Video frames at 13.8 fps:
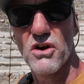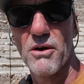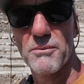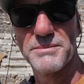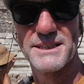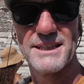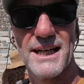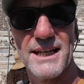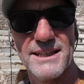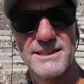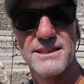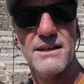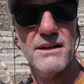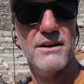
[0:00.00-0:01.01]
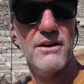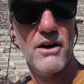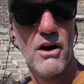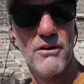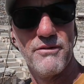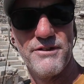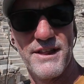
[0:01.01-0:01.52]
top seats
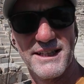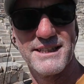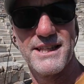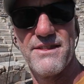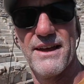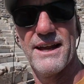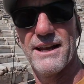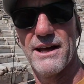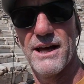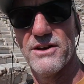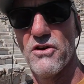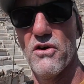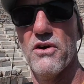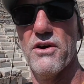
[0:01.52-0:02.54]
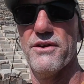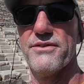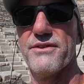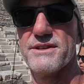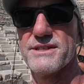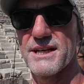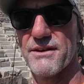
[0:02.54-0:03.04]
of this theatre in
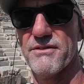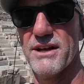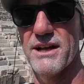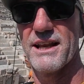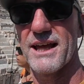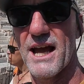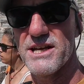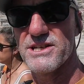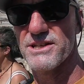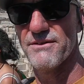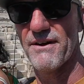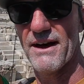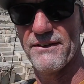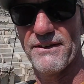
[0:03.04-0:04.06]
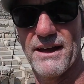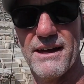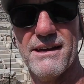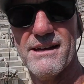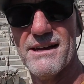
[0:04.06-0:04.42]
earth, to give you an indication of how the